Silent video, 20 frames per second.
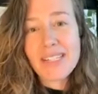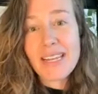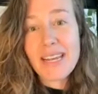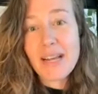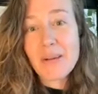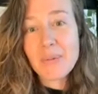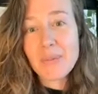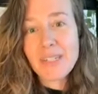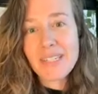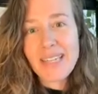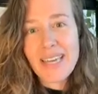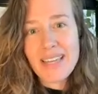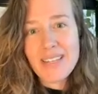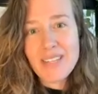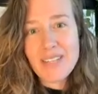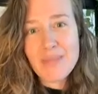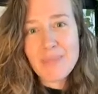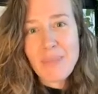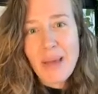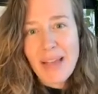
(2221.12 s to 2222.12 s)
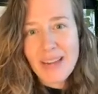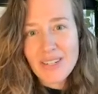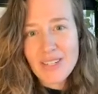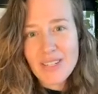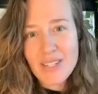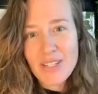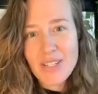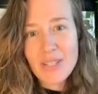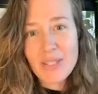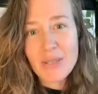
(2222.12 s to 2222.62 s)
and I will get back
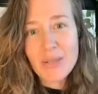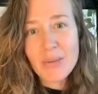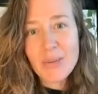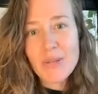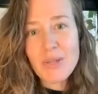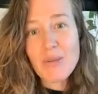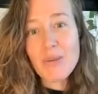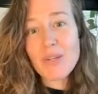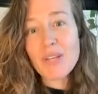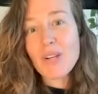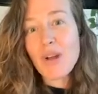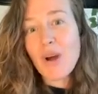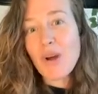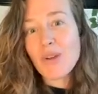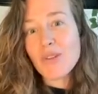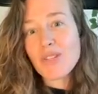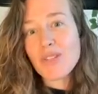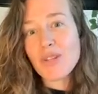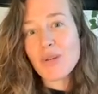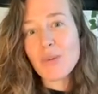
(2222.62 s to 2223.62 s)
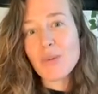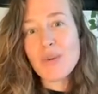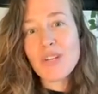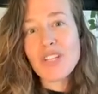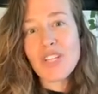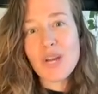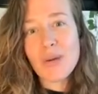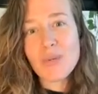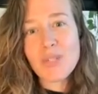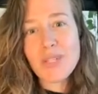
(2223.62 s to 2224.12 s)
to you. You can also
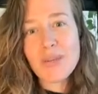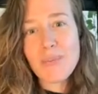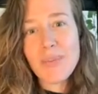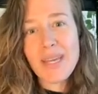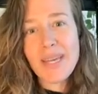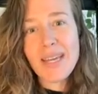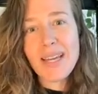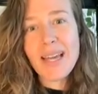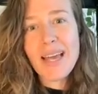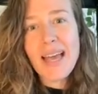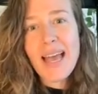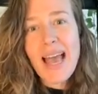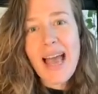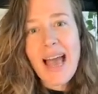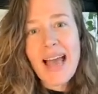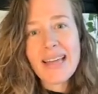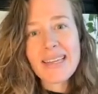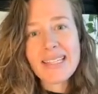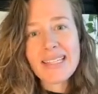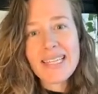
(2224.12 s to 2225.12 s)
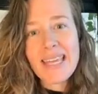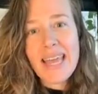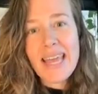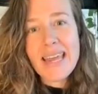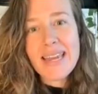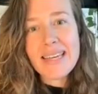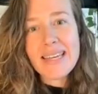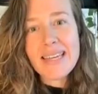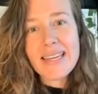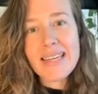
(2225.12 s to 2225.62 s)
reach out to me at
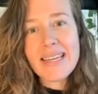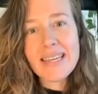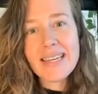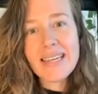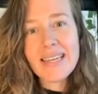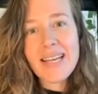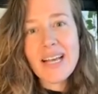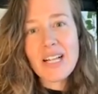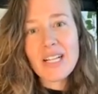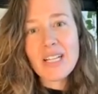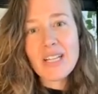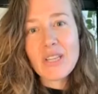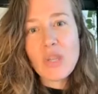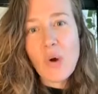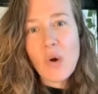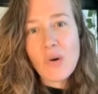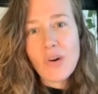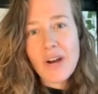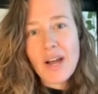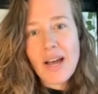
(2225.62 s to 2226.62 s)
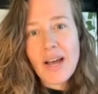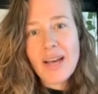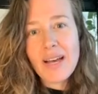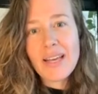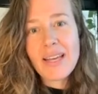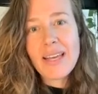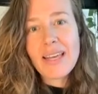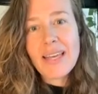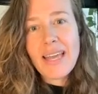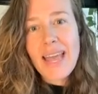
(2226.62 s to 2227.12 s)

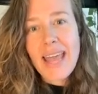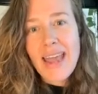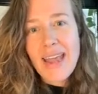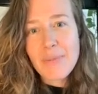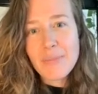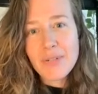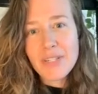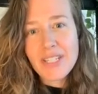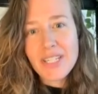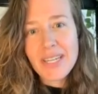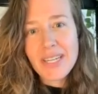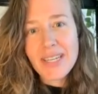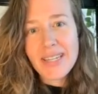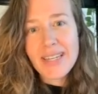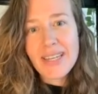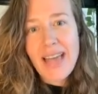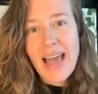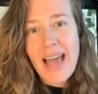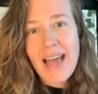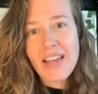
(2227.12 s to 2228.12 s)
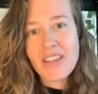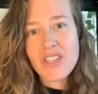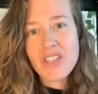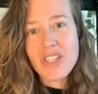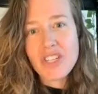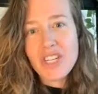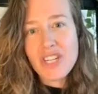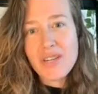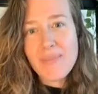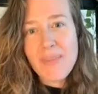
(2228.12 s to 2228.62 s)

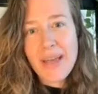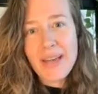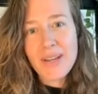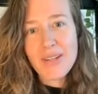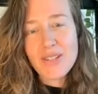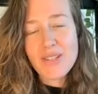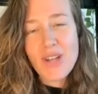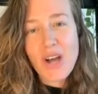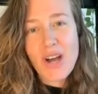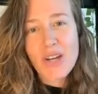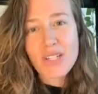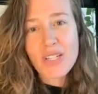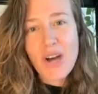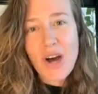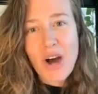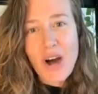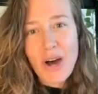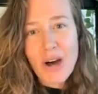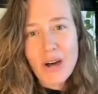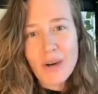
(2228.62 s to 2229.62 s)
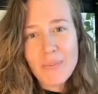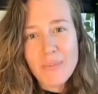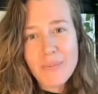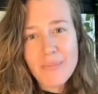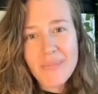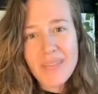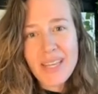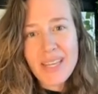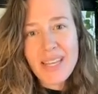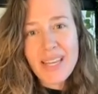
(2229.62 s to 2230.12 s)

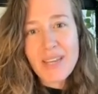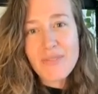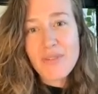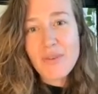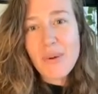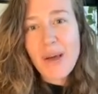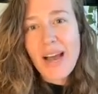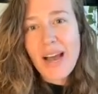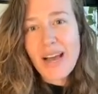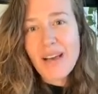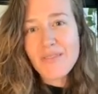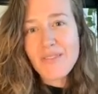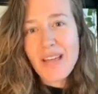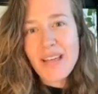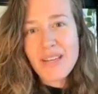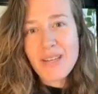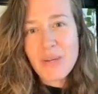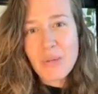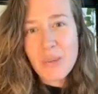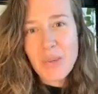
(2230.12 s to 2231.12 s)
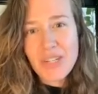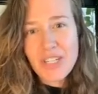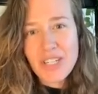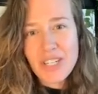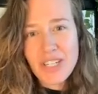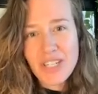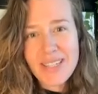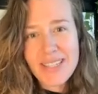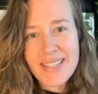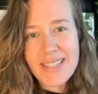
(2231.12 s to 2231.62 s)
katieLauraHamilton@gmail.com if you have any
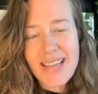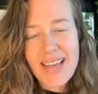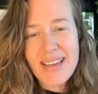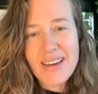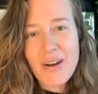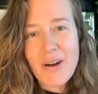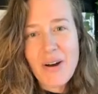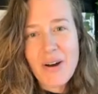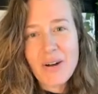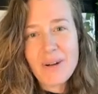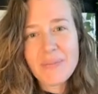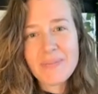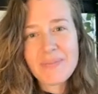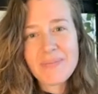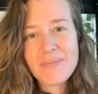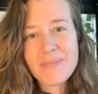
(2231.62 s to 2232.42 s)
questions at all.